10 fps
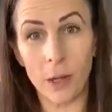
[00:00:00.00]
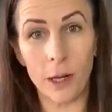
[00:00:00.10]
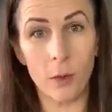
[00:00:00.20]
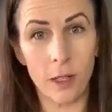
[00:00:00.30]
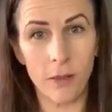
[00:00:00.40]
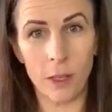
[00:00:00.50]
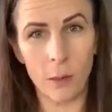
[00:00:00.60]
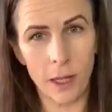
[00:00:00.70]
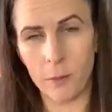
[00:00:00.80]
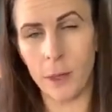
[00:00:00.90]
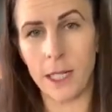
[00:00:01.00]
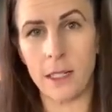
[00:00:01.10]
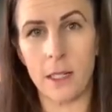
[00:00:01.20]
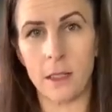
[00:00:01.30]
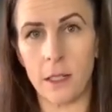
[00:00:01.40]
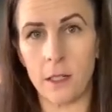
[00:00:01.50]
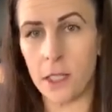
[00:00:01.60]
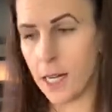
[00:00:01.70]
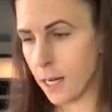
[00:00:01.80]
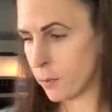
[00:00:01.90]
But I will have them back, back in stock later
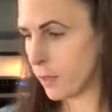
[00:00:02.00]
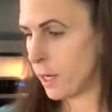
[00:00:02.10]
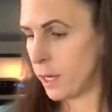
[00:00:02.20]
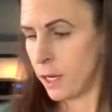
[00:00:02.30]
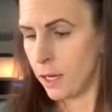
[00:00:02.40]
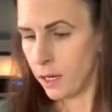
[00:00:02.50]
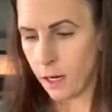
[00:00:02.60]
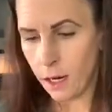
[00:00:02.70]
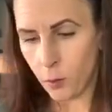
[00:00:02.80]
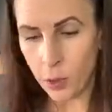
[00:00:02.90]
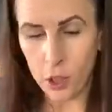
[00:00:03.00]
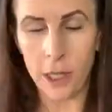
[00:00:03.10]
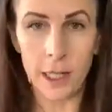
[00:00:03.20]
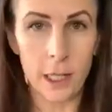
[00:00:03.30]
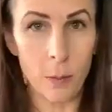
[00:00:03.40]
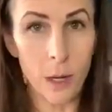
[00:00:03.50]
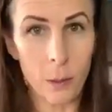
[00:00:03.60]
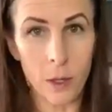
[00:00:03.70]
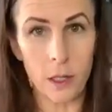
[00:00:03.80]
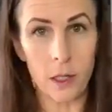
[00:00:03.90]
today. Uh, we try to keep
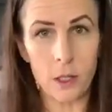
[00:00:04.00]
up on